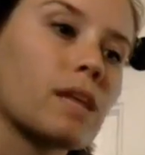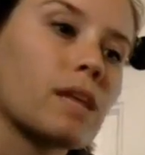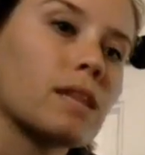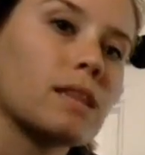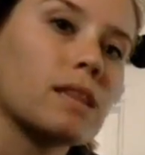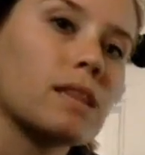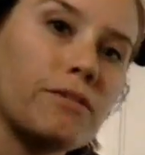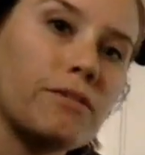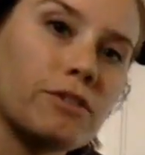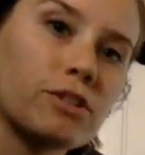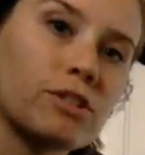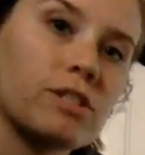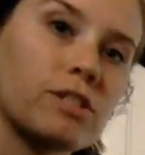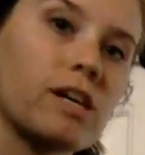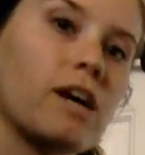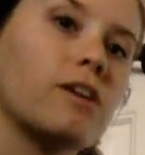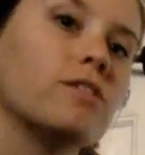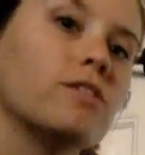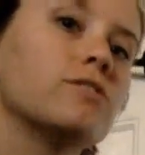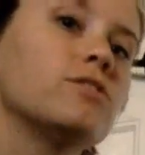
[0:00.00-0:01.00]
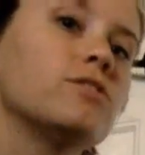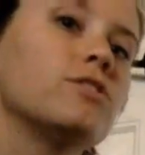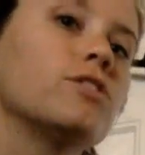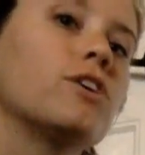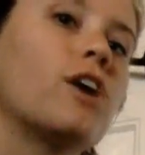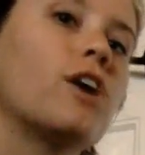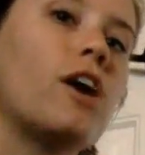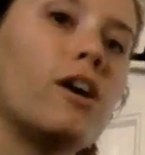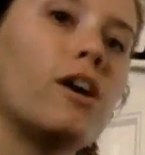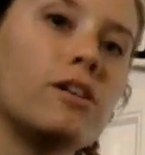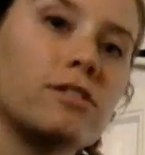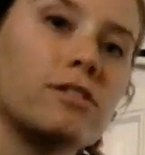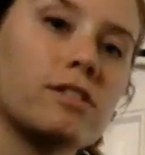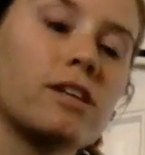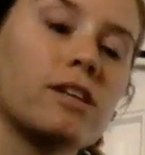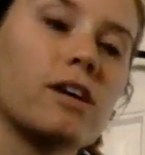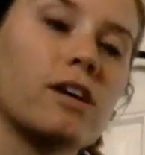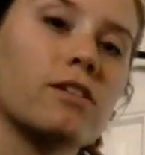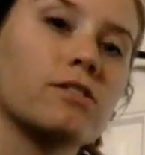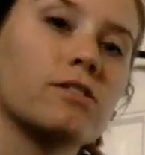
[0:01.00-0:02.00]
liver cells, your heart
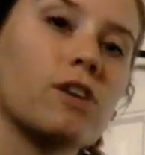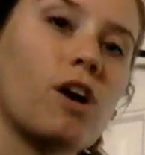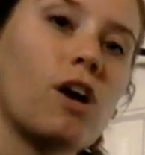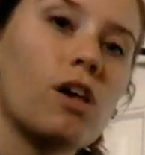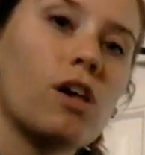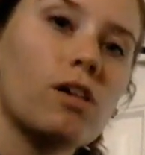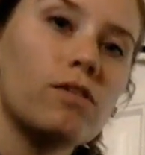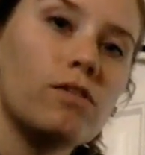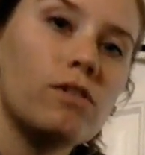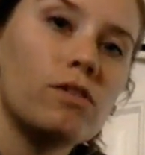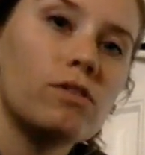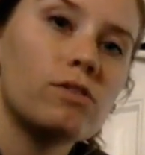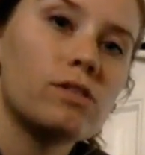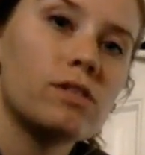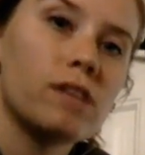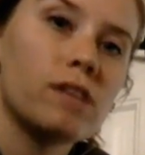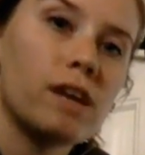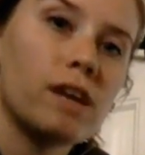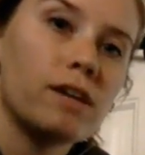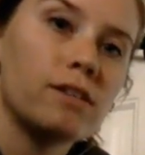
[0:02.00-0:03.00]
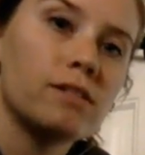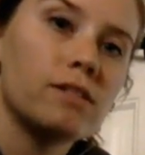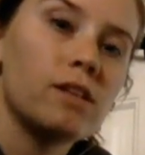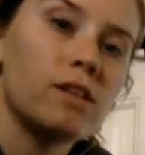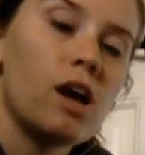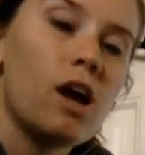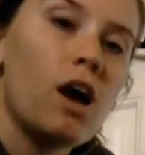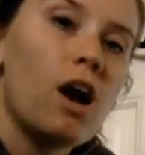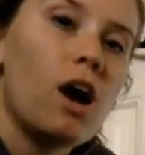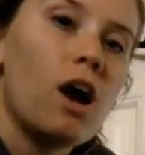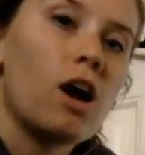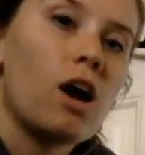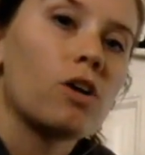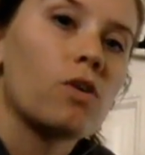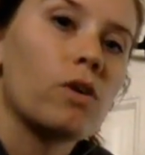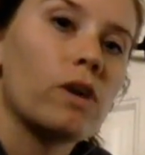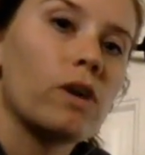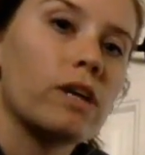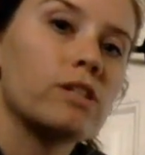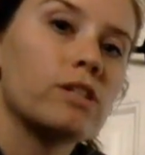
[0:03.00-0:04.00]
cells, all of those cells are
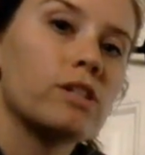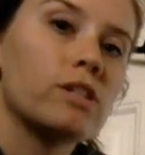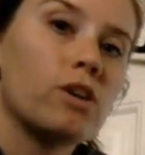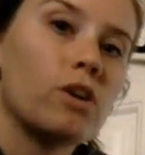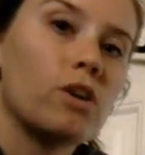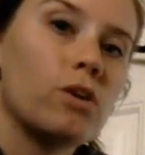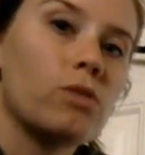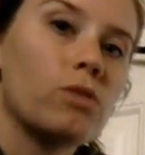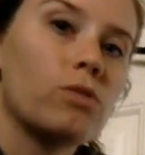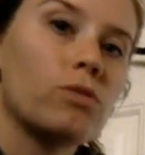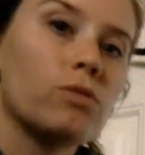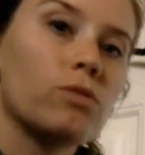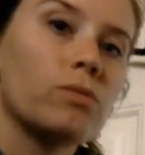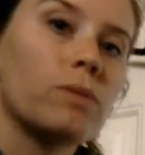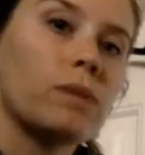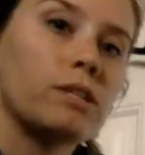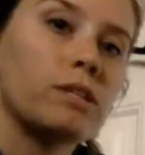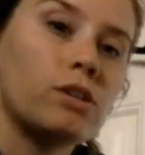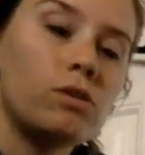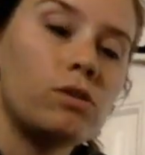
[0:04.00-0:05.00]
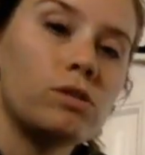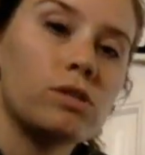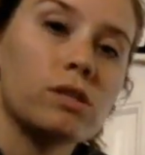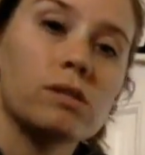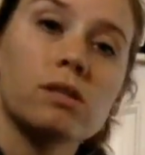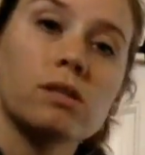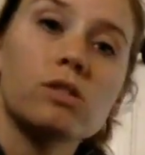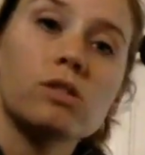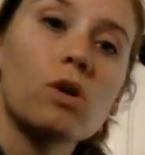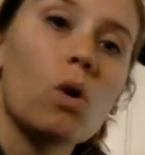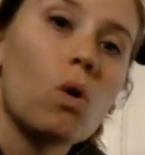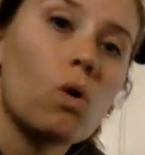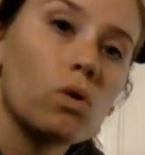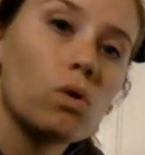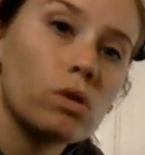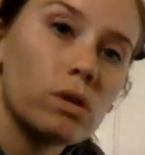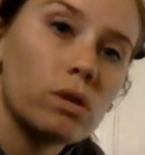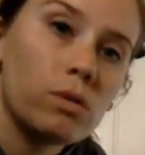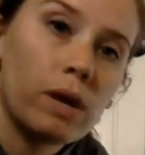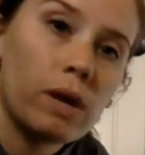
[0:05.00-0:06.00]
going to go through mitosis. That's the
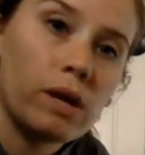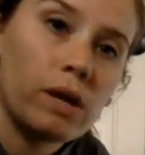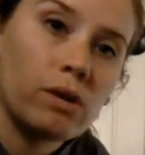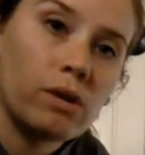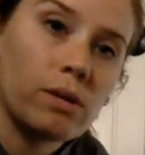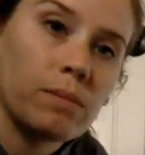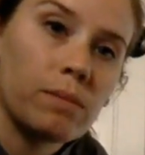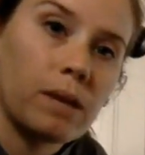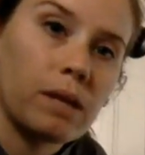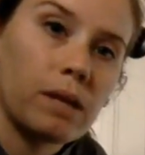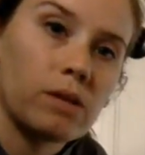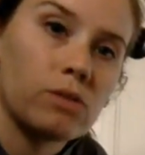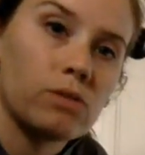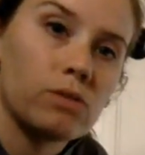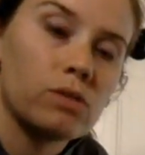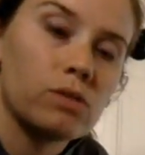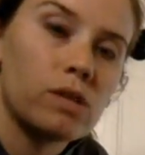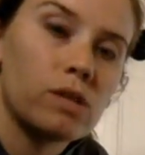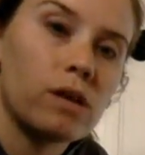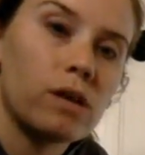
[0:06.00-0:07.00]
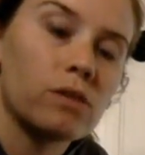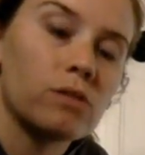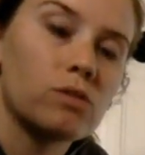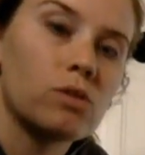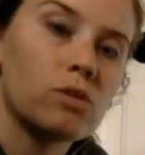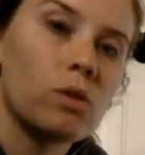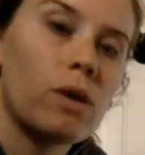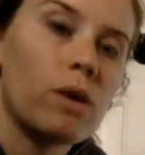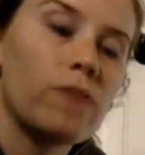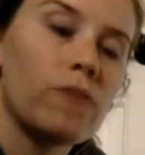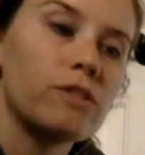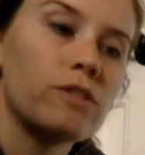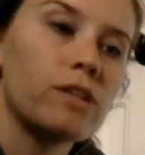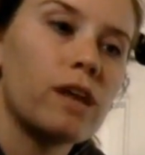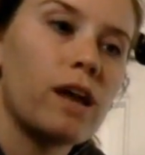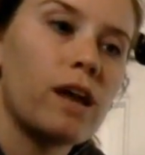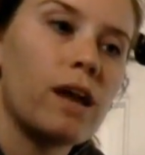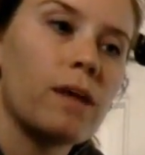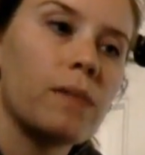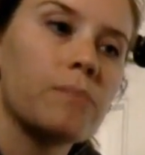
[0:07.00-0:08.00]
only way you can make new cells. So every
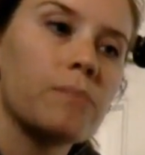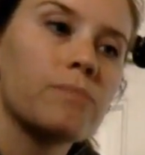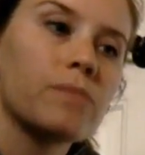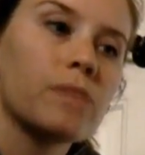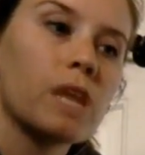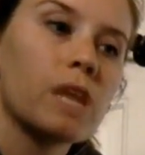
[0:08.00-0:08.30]
time